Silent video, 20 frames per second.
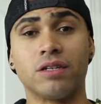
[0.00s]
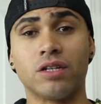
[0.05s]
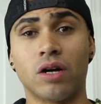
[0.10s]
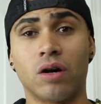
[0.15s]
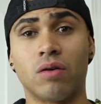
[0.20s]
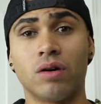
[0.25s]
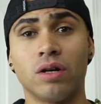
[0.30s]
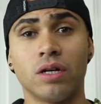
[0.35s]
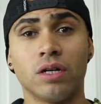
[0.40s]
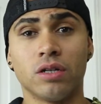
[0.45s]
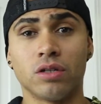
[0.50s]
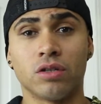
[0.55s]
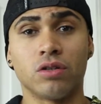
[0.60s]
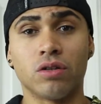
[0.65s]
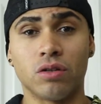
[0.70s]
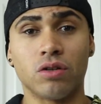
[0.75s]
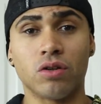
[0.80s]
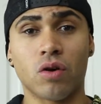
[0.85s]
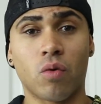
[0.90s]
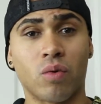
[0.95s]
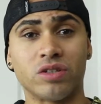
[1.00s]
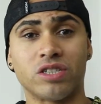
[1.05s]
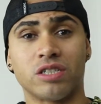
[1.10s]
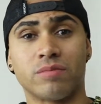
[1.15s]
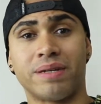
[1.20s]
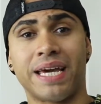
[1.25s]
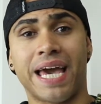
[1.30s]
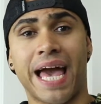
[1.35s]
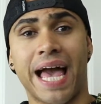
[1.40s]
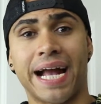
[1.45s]
you don't want to just
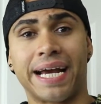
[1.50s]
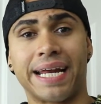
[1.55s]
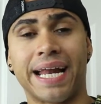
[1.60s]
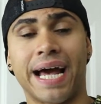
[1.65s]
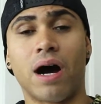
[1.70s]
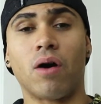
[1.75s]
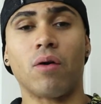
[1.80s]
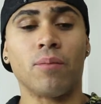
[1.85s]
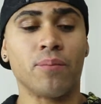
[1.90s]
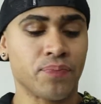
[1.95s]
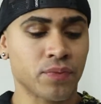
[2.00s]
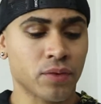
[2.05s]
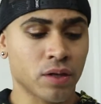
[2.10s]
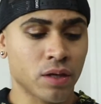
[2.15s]
be hanging out.